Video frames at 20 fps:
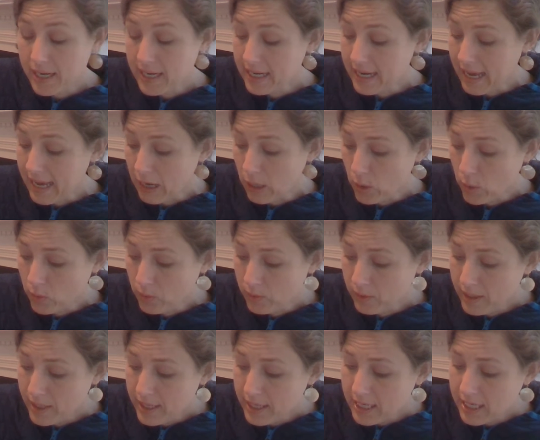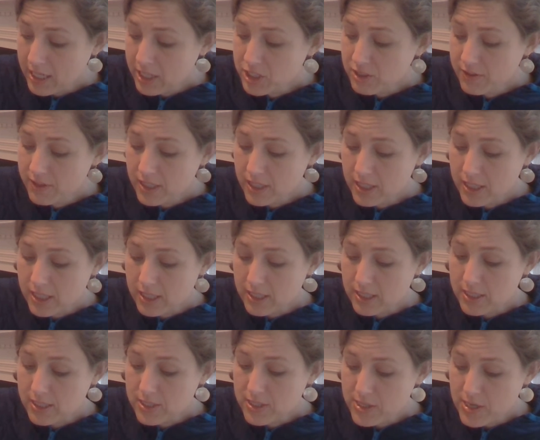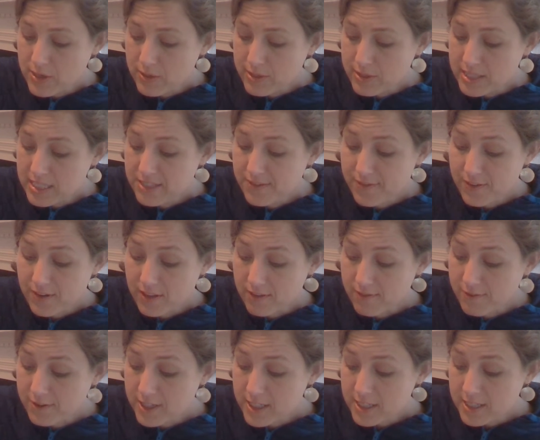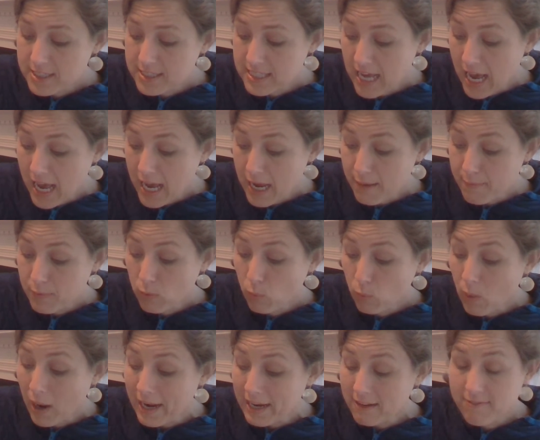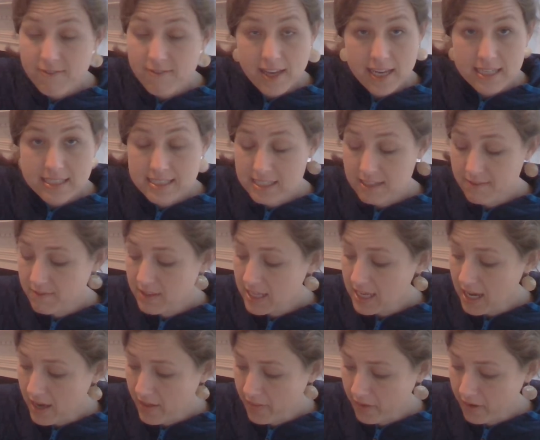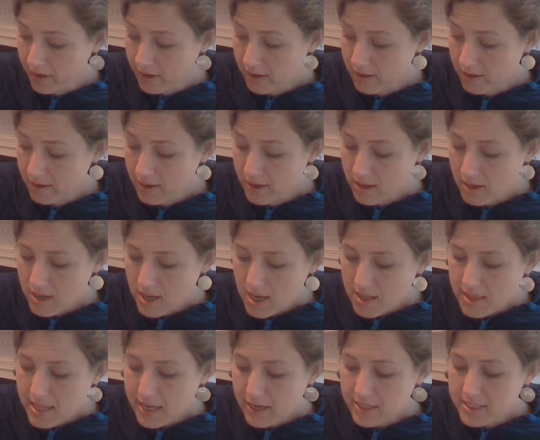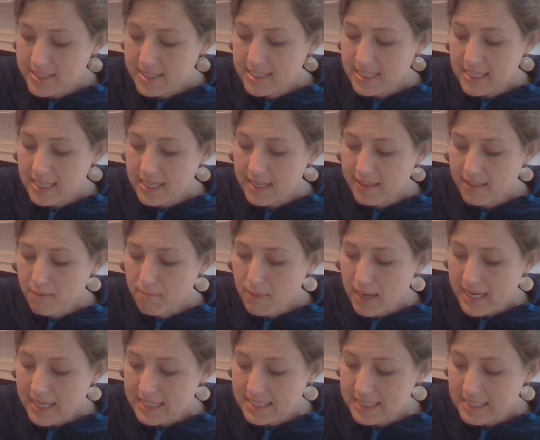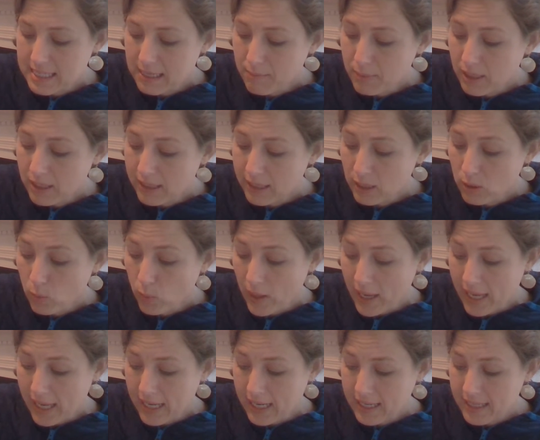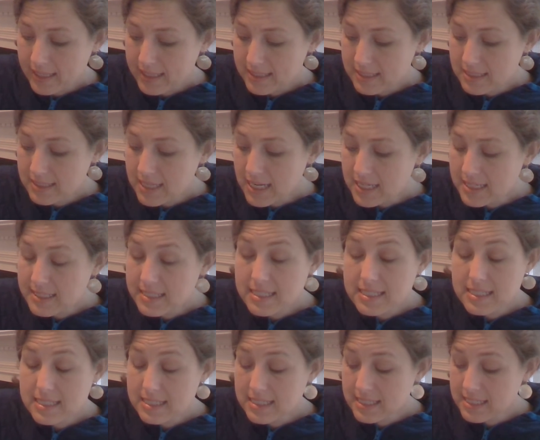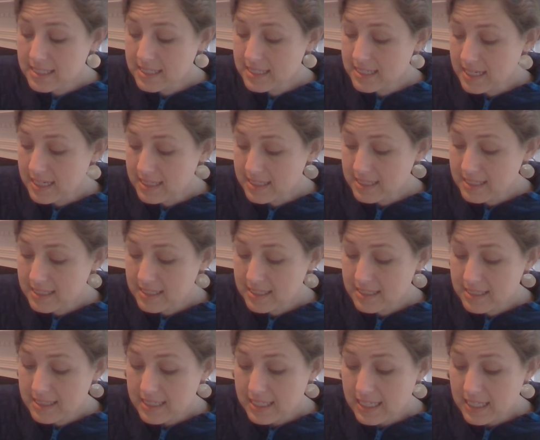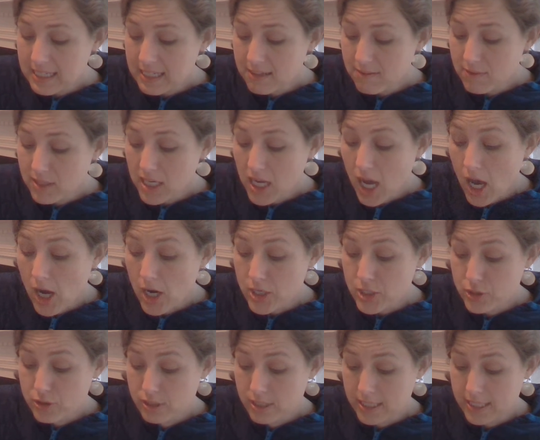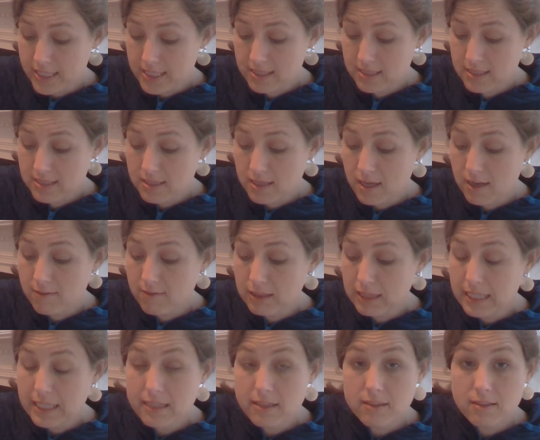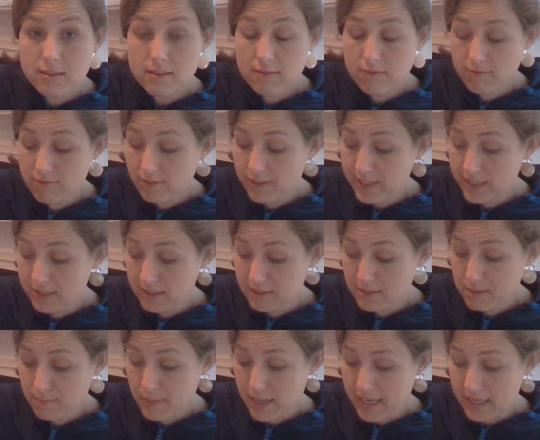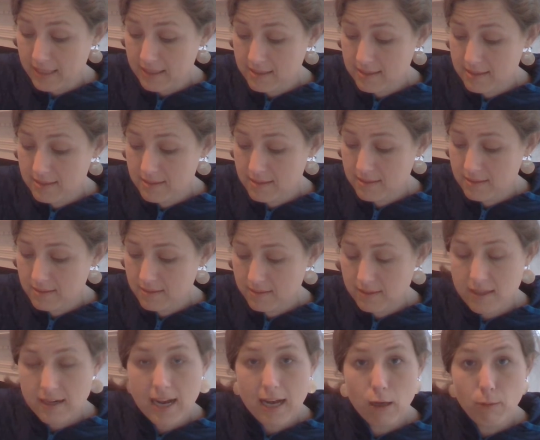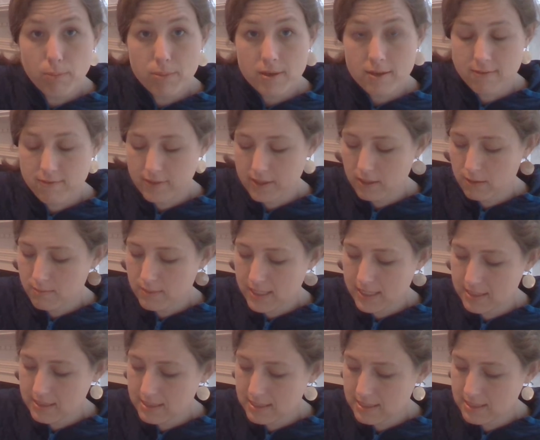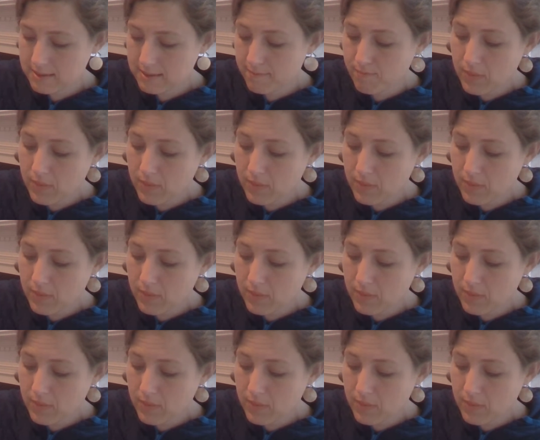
by now. Each of the girls noticed for the first time the white face of the other. They could see the mice nibbling away, dozens and dozens, even hundreds of little field mice. They're helper field mice.